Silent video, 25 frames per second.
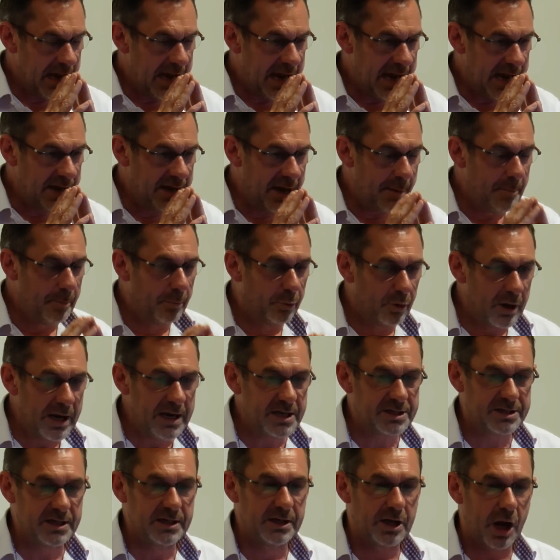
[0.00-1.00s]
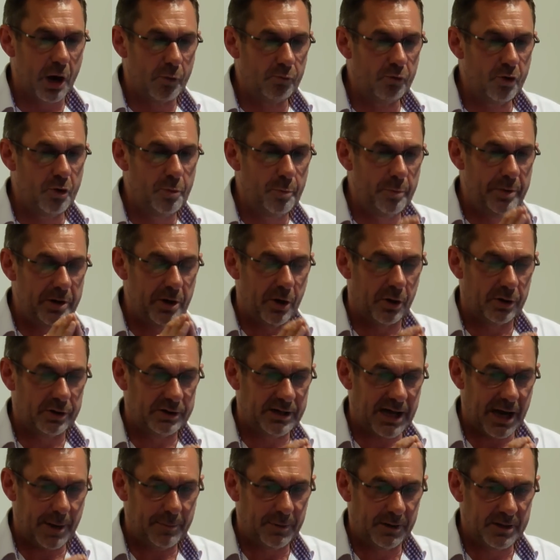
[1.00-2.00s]
in embracing a route beyond
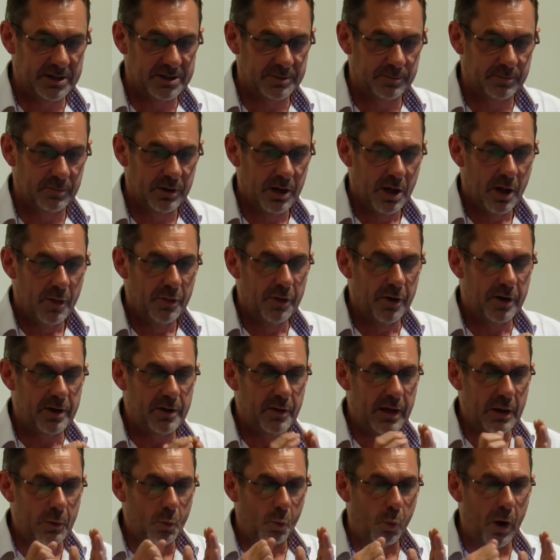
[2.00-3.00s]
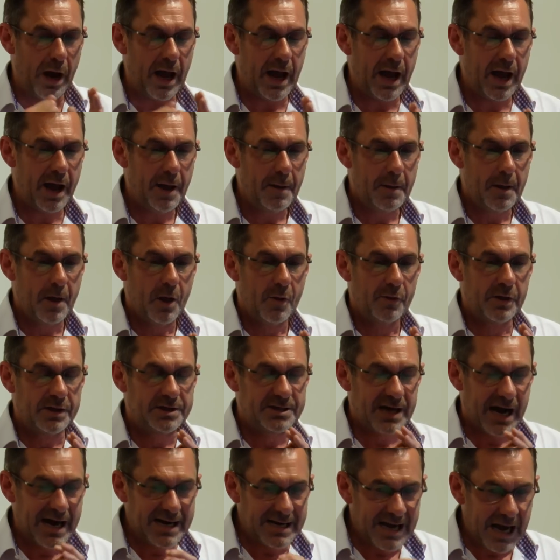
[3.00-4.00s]
capitalism, where the
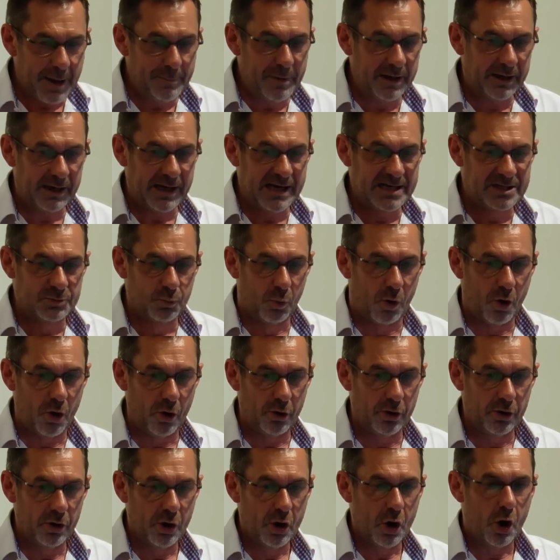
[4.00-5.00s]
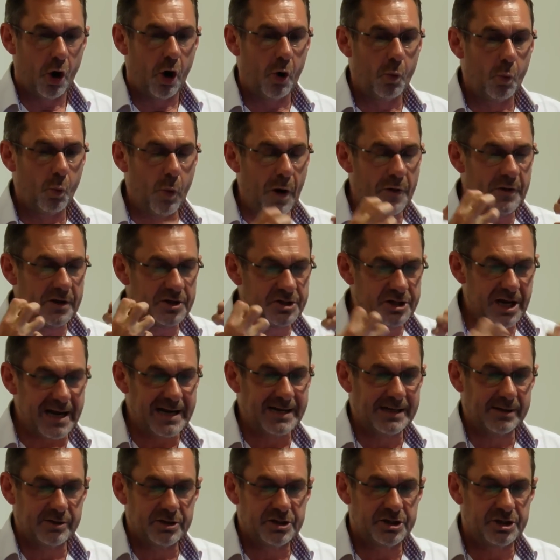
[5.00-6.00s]
dynamic is one where the
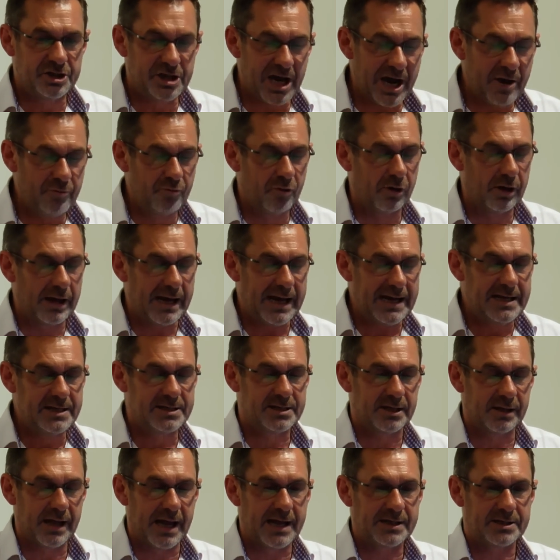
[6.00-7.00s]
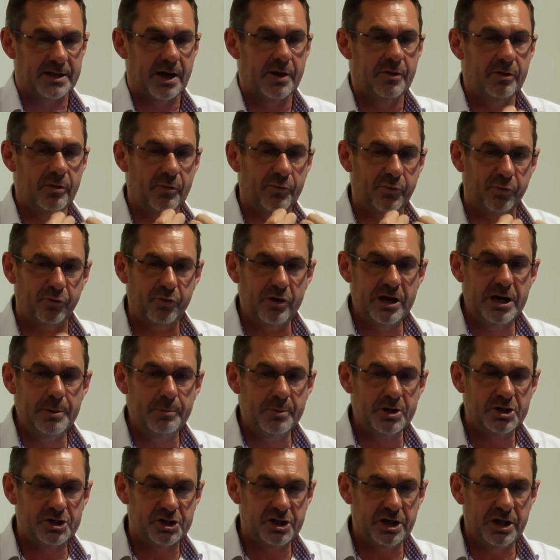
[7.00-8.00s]
general intellect and the free
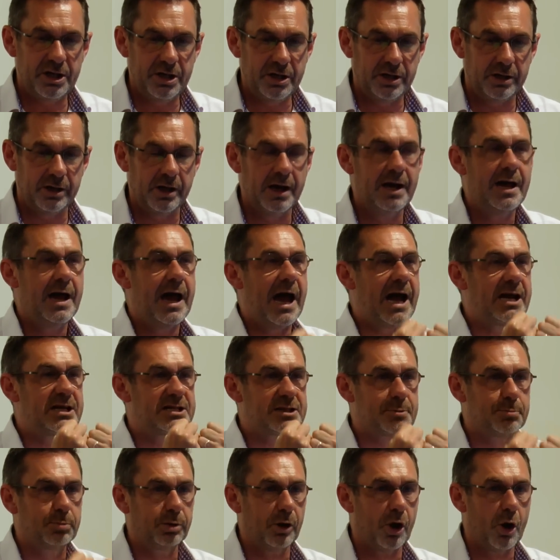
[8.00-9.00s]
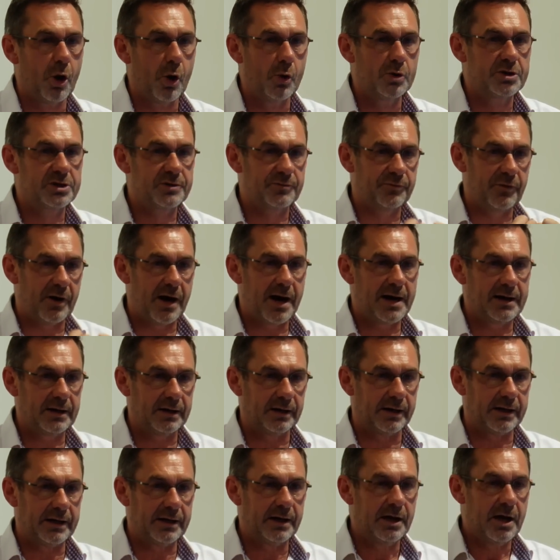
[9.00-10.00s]
machine explodes
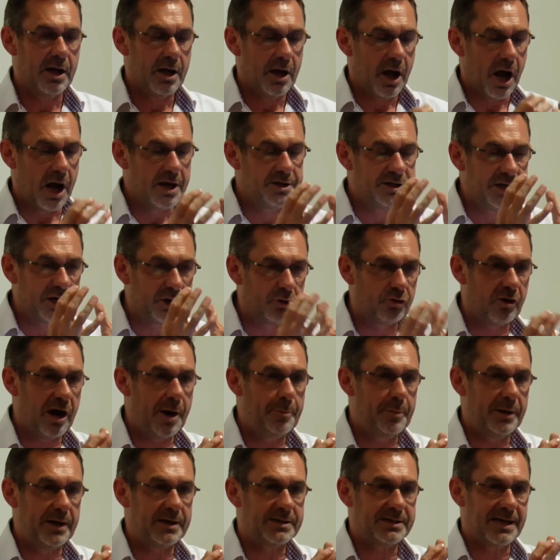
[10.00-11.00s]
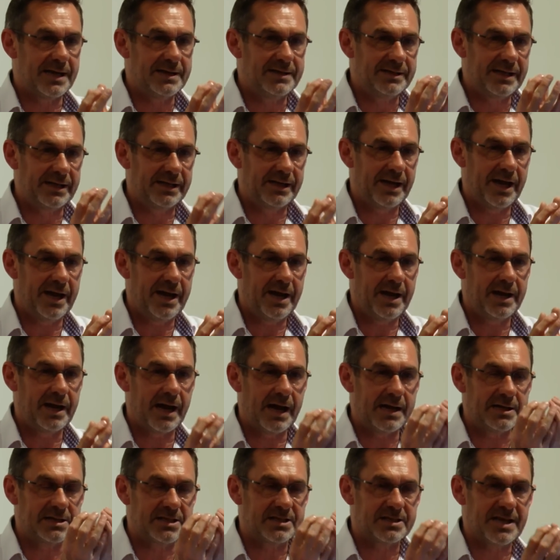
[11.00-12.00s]
finally a decrepit and
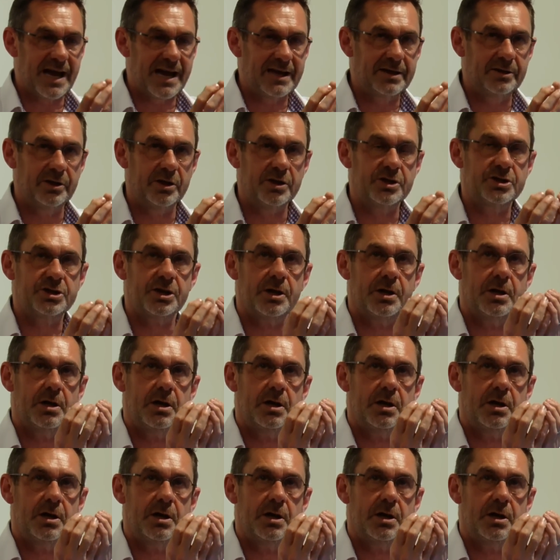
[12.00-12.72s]
decaying and stagnant